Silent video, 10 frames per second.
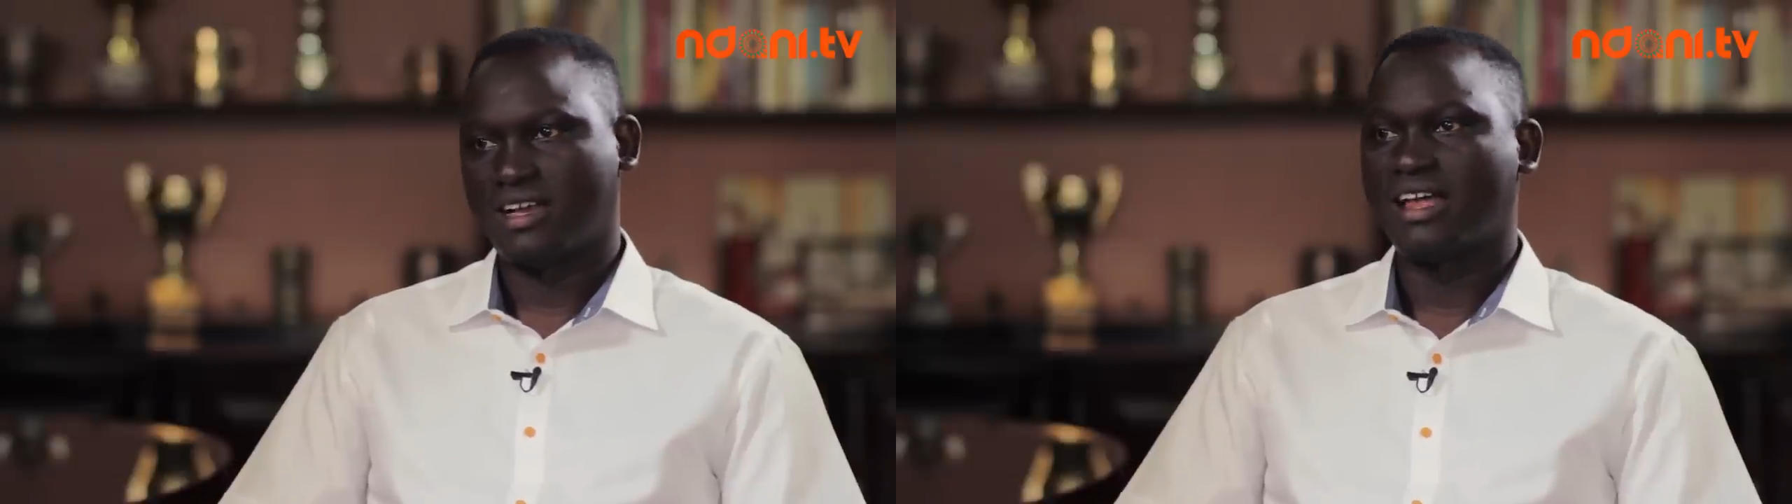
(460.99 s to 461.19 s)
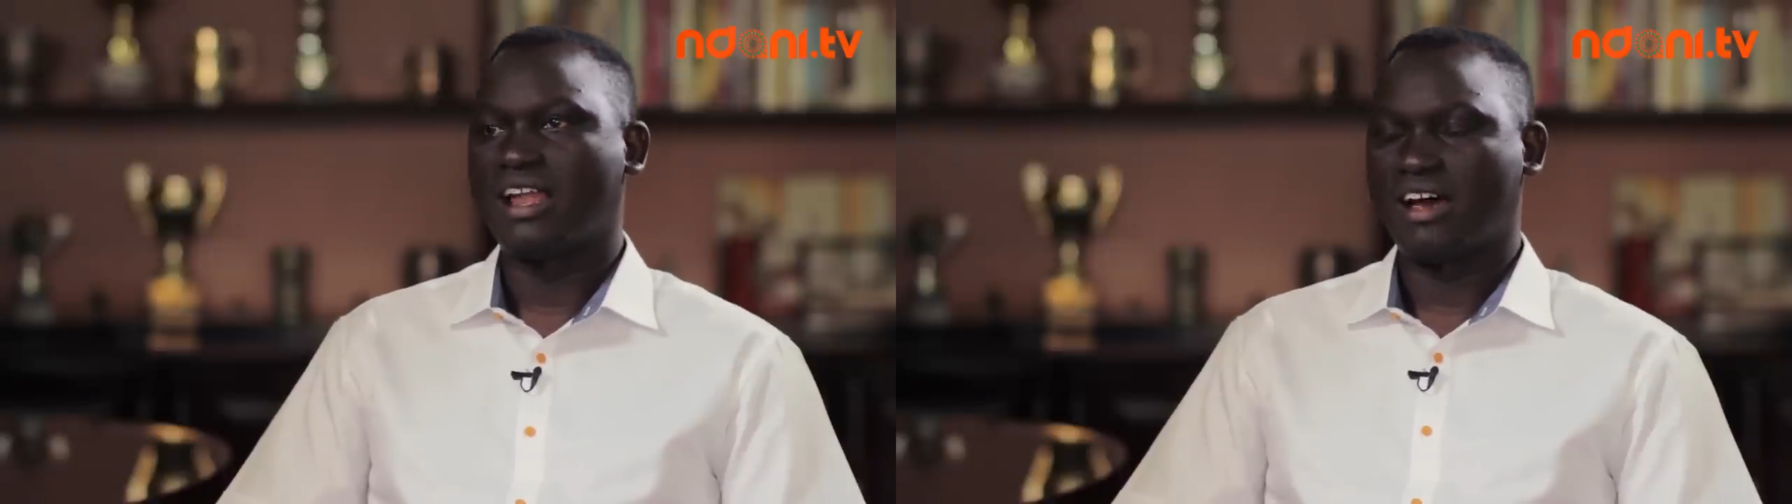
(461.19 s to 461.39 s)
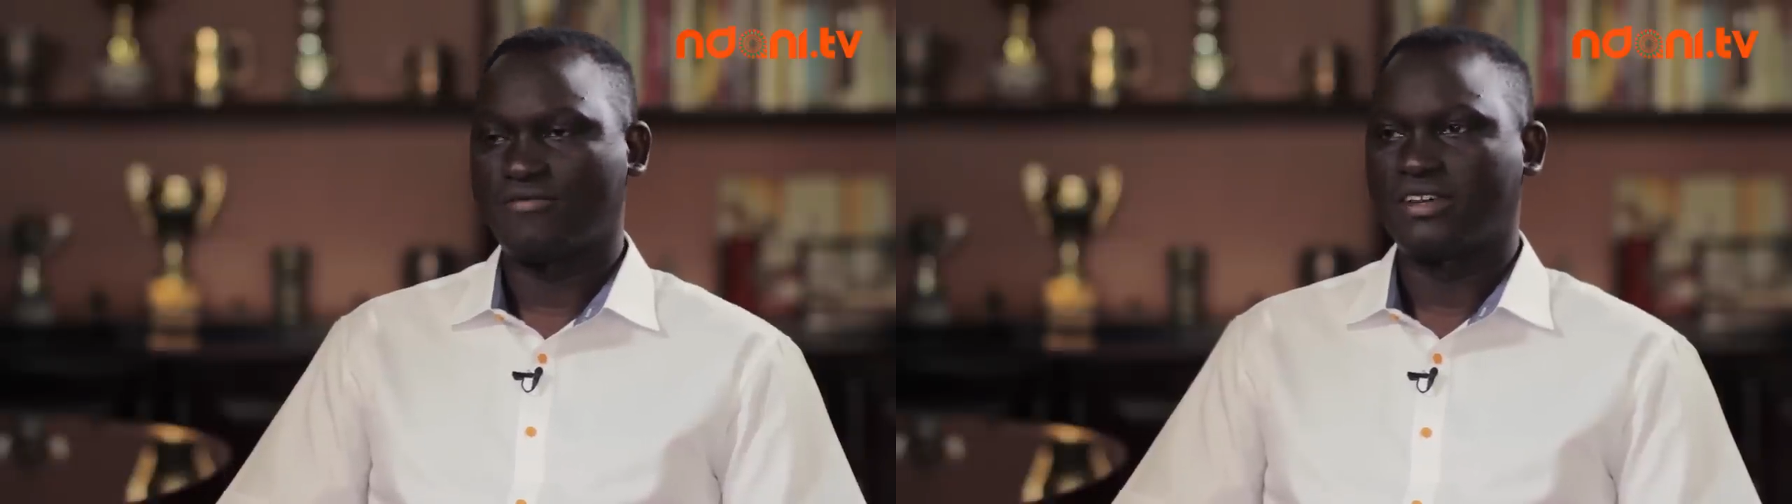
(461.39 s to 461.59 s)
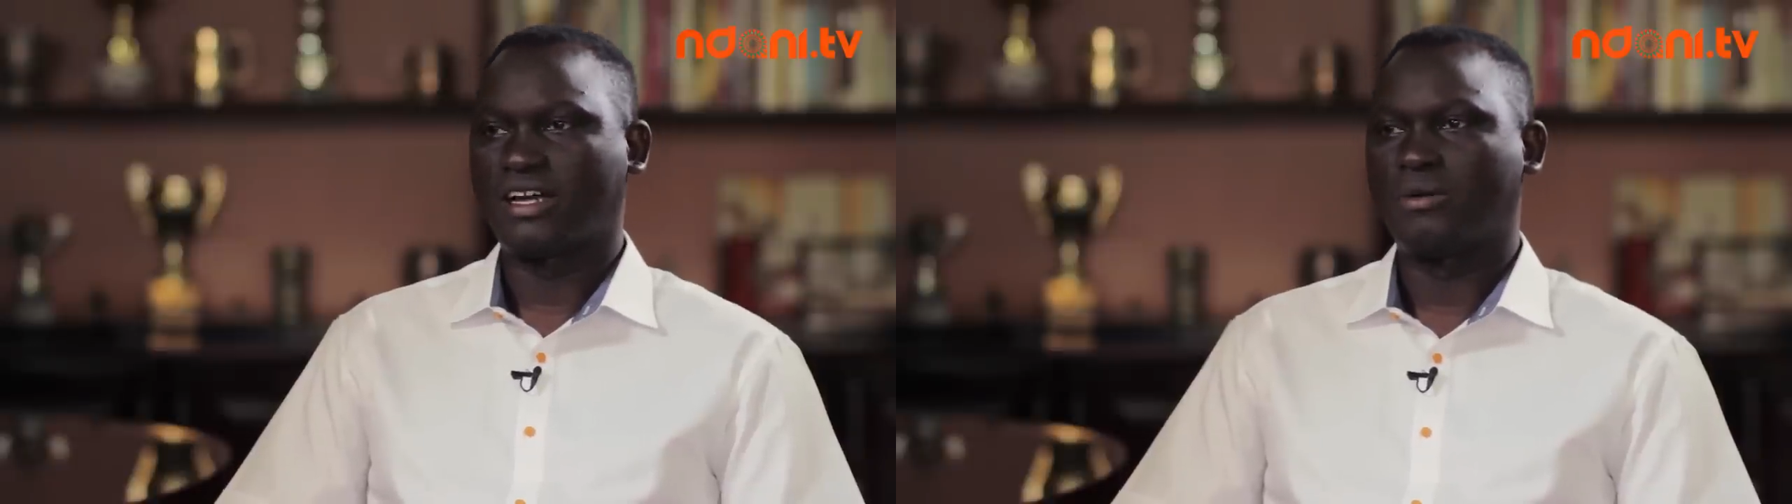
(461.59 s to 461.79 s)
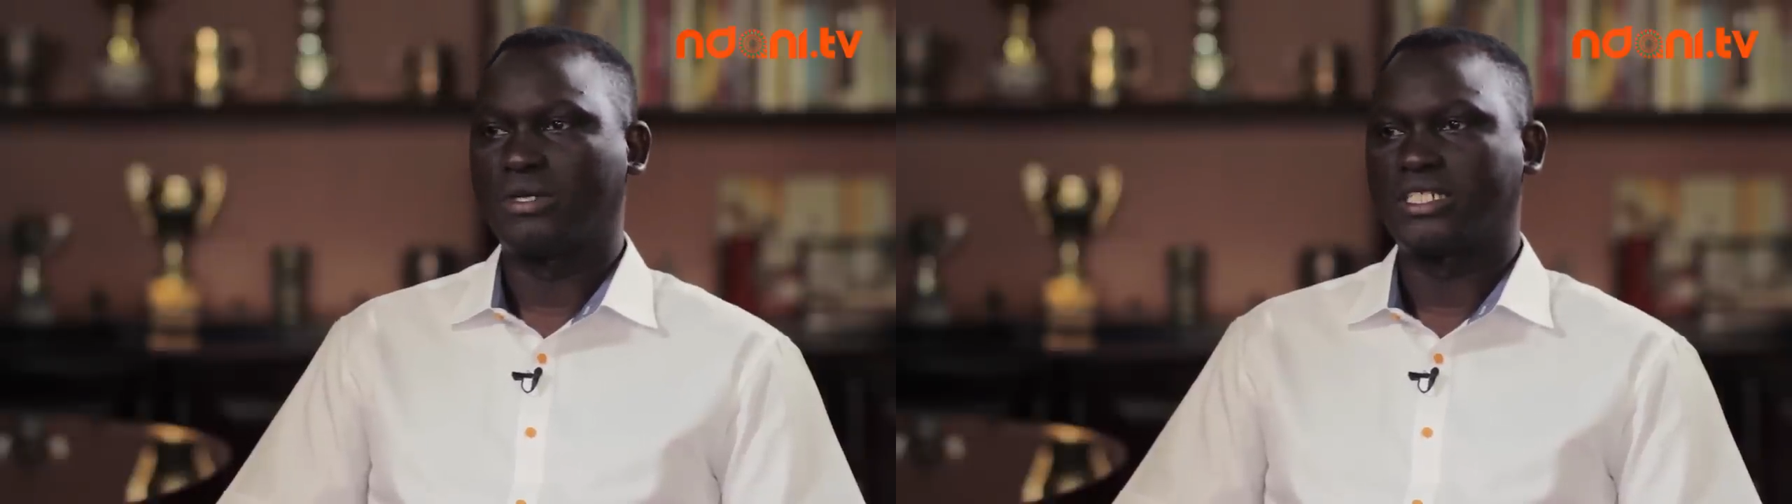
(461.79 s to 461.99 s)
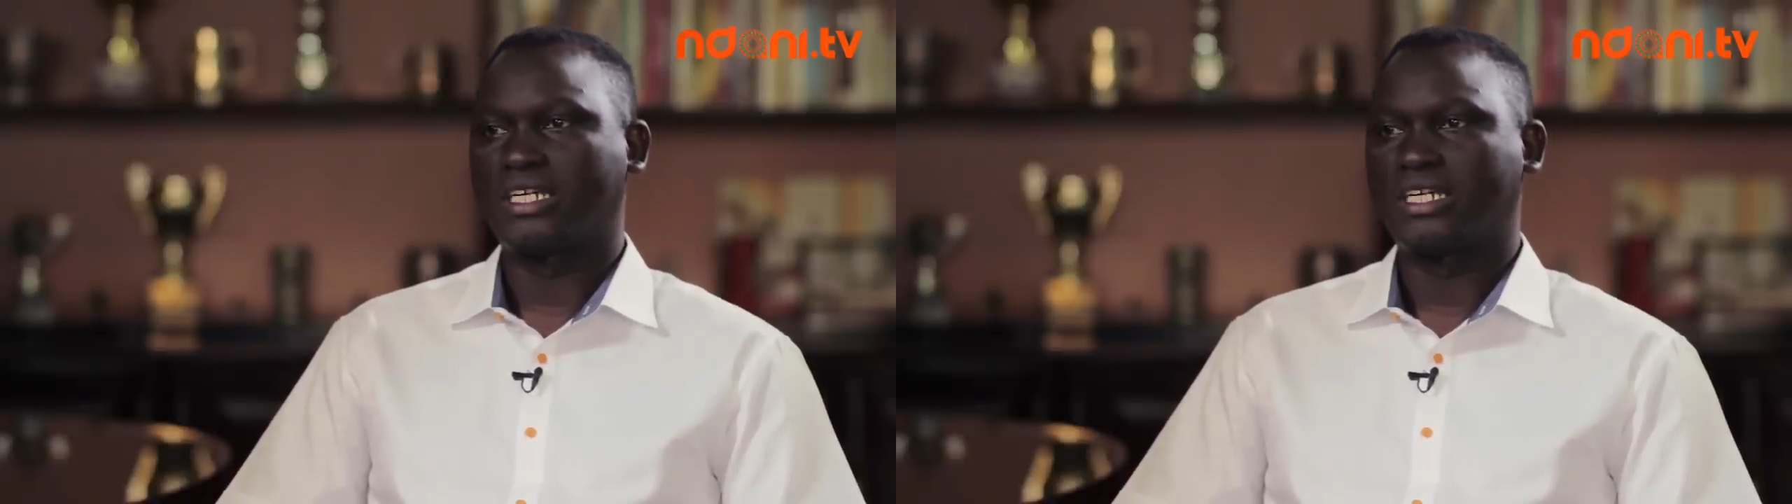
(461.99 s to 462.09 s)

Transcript: and Africa will